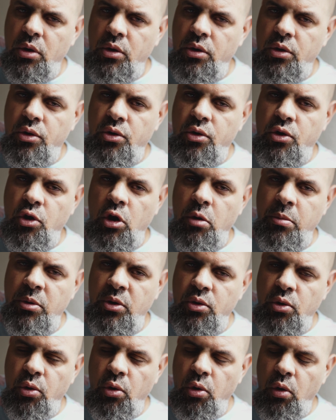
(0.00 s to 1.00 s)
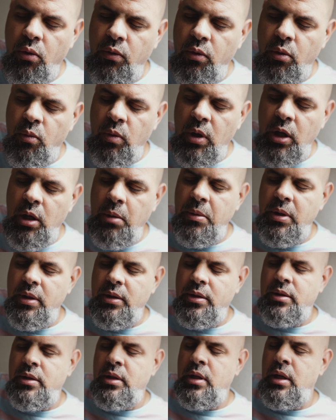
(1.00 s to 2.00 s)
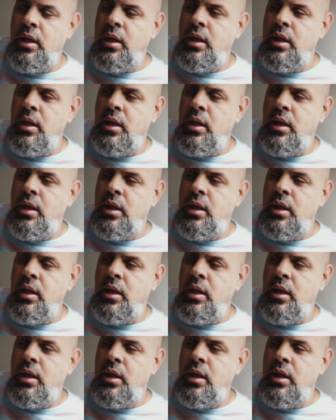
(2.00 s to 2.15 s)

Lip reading: disturb us or overwhelm us